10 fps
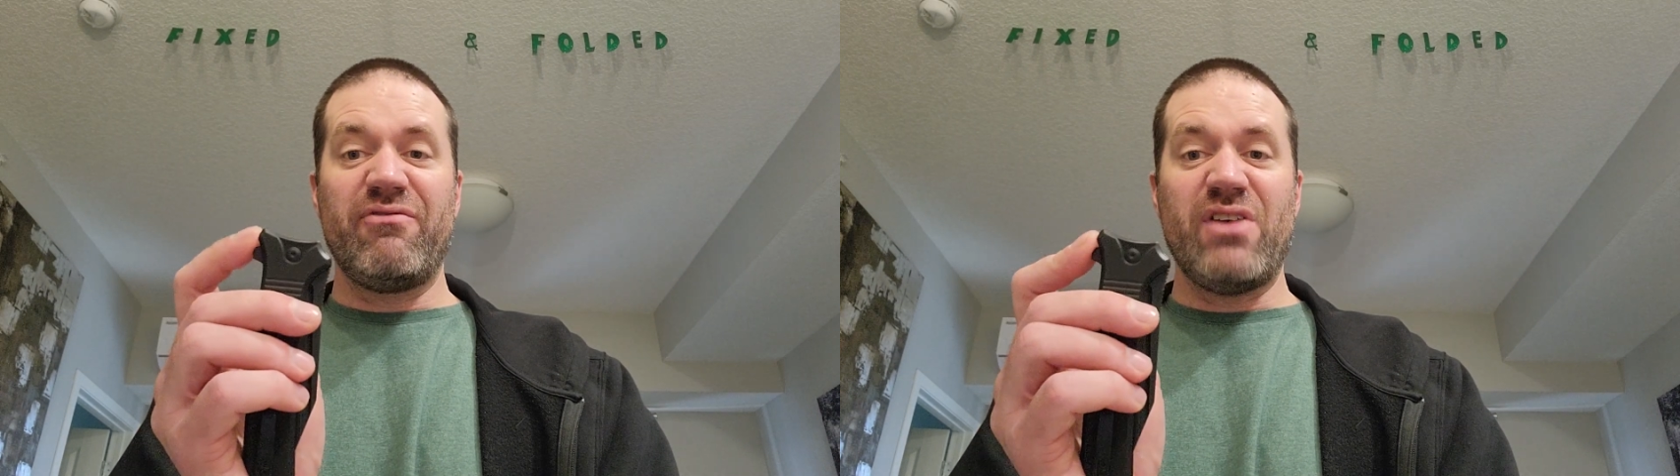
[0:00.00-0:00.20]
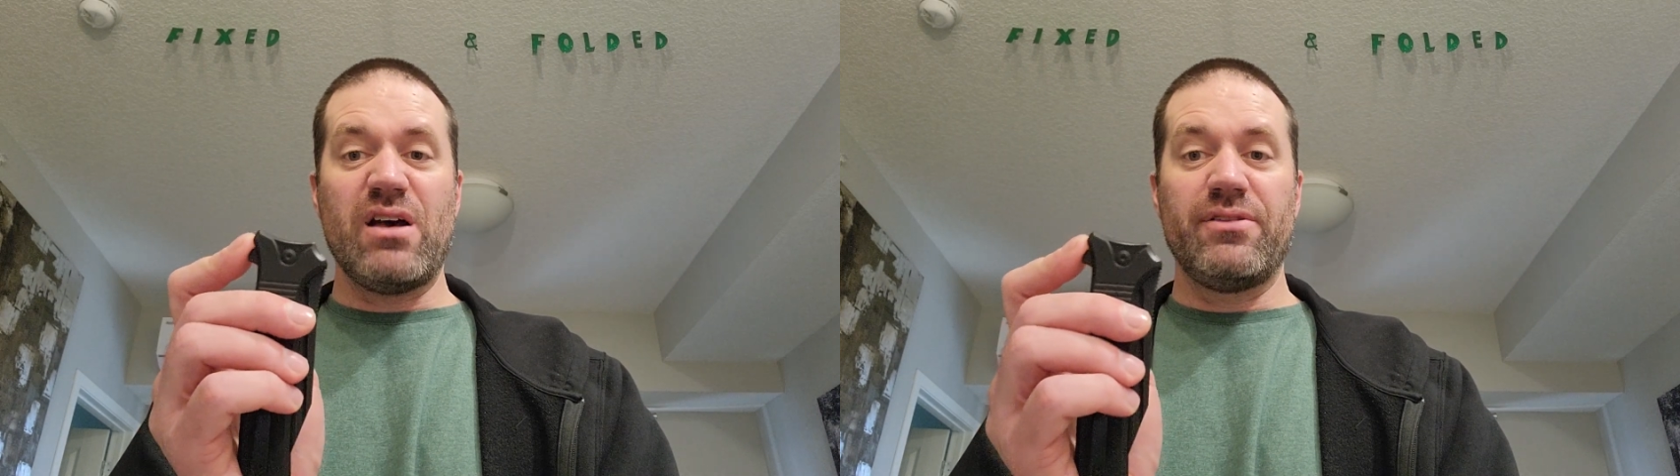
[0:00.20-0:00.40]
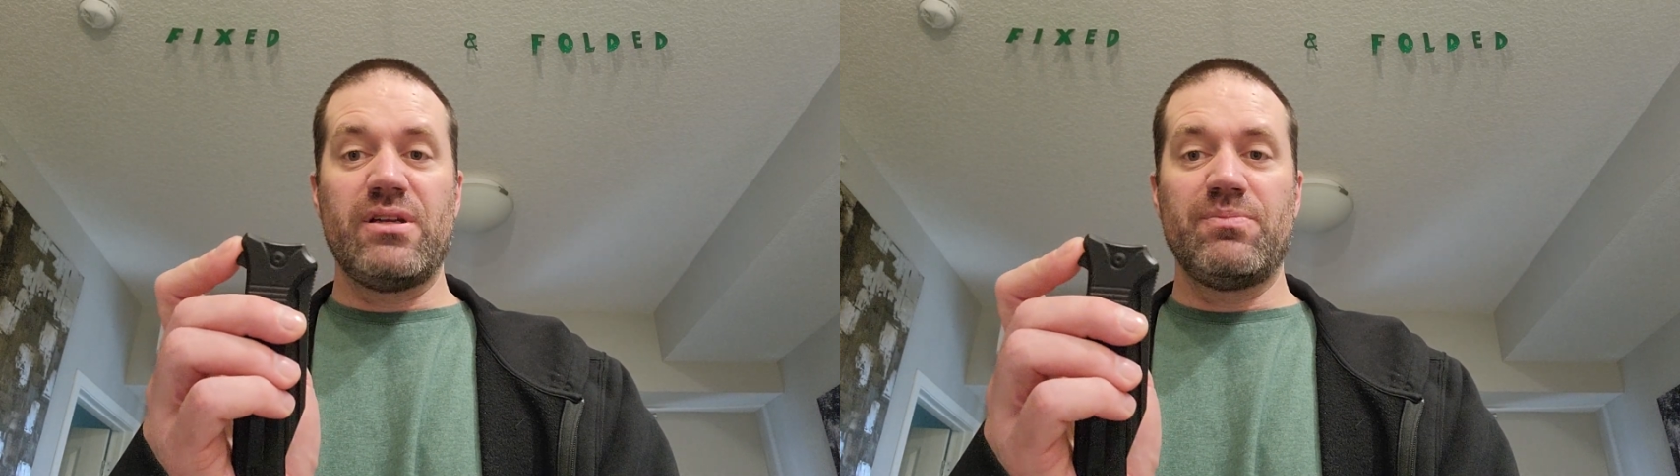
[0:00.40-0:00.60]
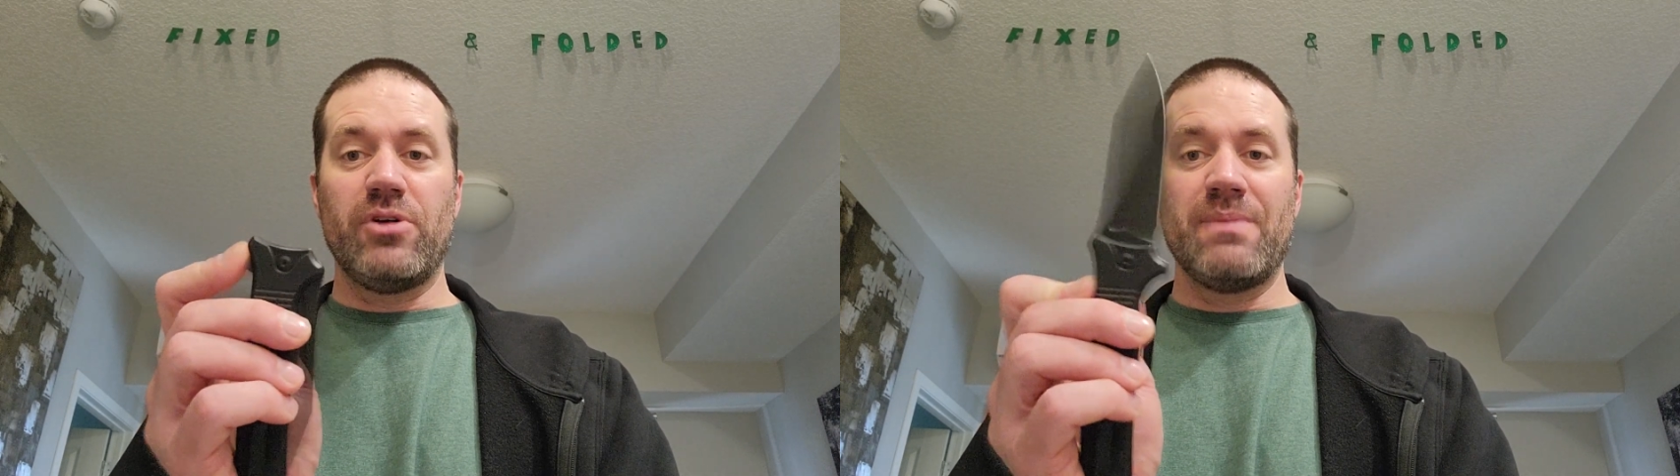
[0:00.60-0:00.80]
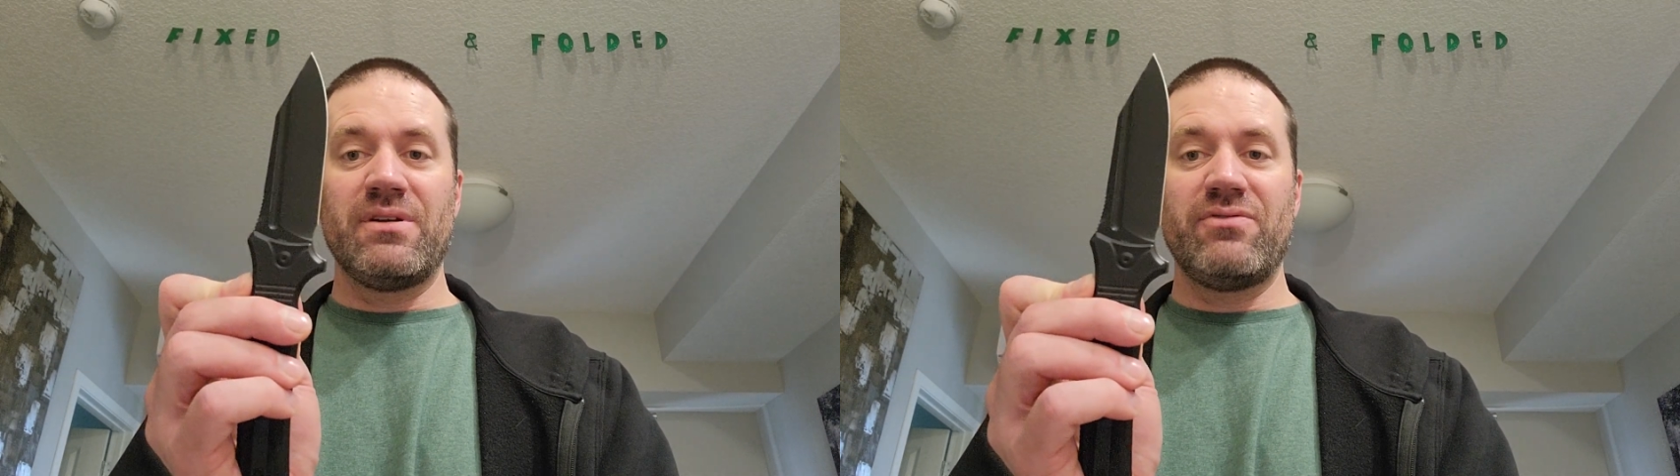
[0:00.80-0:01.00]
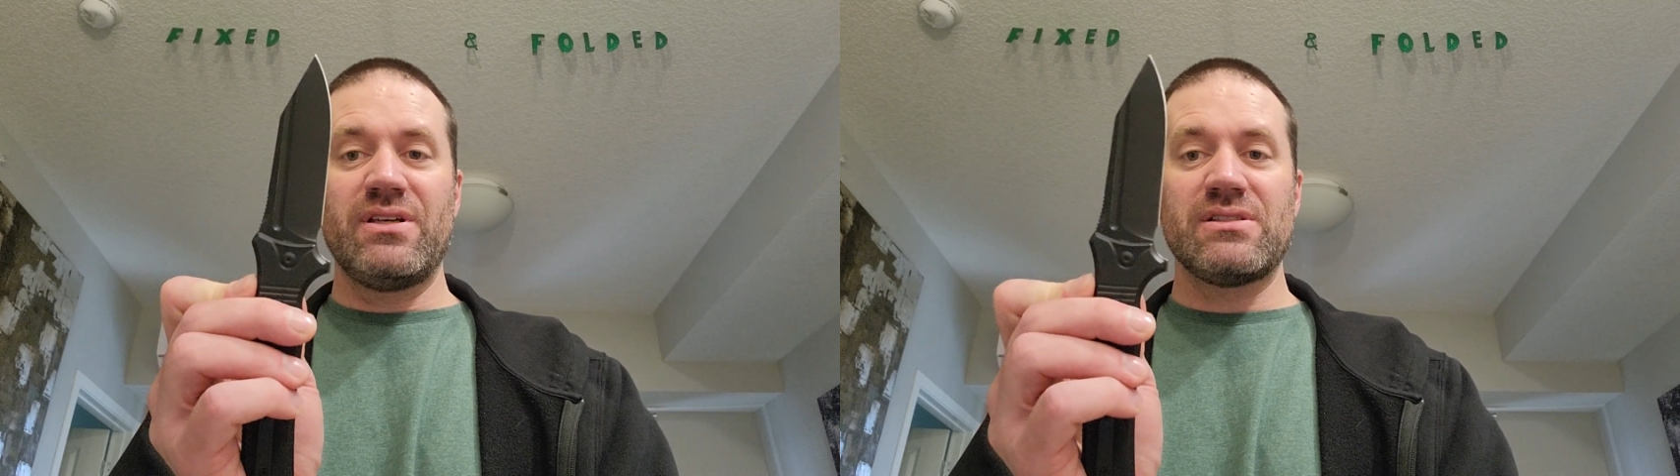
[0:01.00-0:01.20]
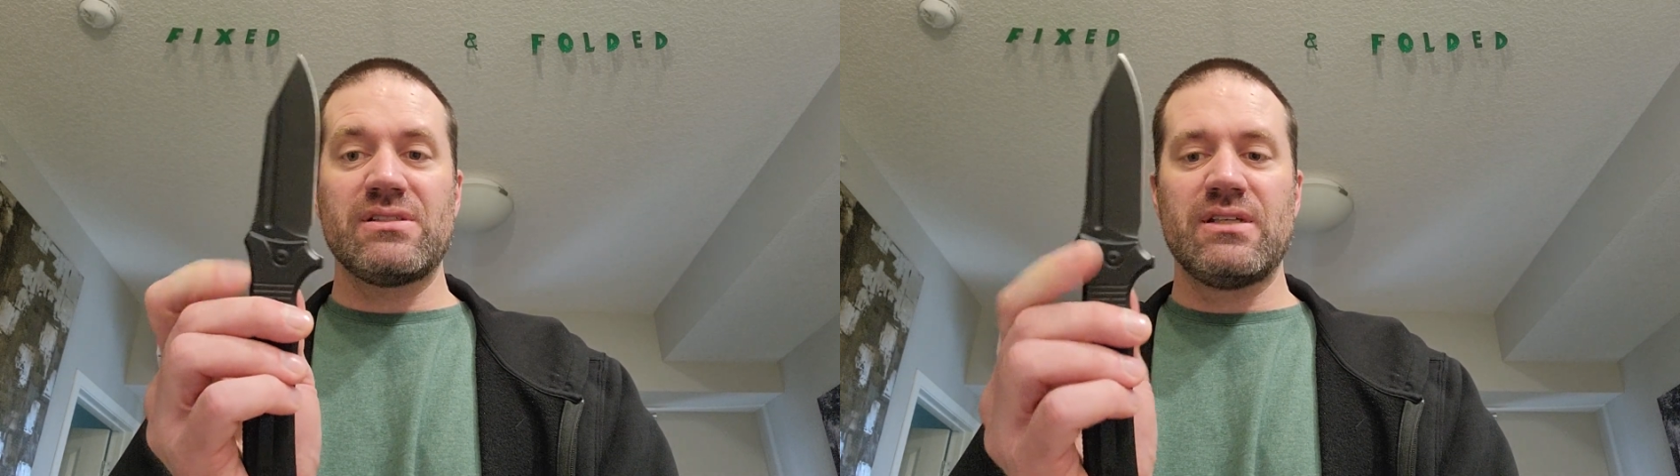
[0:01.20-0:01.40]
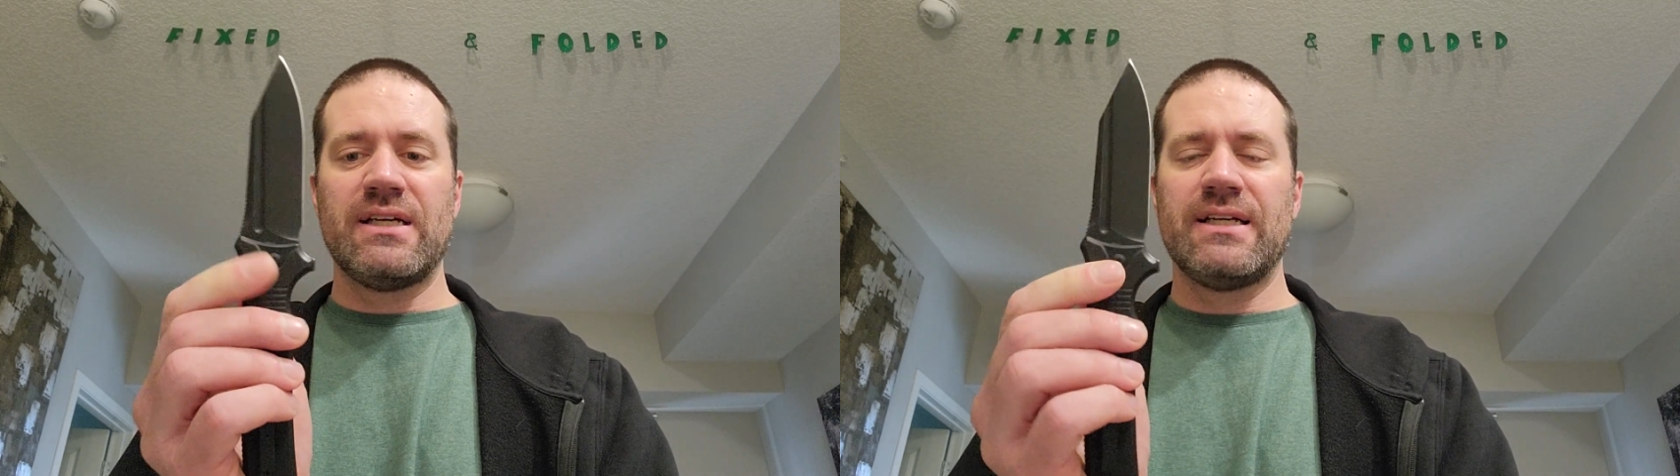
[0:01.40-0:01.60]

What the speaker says: fail the deployment of this.